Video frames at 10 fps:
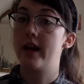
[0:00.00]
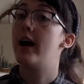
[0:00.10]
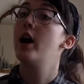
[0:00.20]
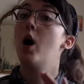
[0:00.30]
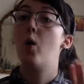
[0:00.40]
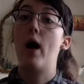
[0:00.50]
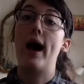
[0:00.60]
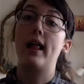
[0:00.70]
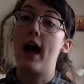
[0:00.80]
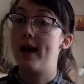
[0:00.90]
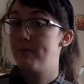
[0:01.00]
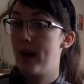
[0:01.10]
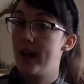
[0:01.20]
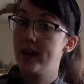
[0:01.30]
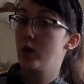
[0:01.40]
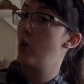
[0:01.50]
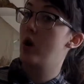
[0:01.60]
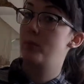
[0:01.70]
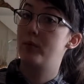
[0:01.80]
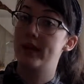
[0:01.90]
that while I may
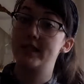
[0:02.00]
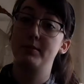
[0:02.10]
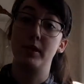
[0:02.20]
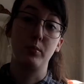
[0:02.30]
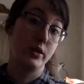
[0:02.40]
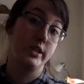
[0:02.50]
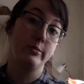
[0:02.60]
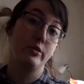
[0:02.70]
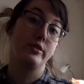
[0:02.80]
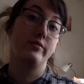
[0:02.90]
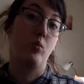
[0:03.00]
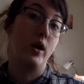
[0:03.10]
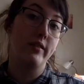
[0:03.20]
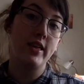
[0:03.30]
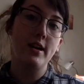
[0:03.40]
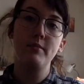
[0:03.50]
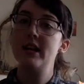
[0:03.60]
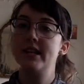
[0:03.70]
incorporate some of the principles of one of them,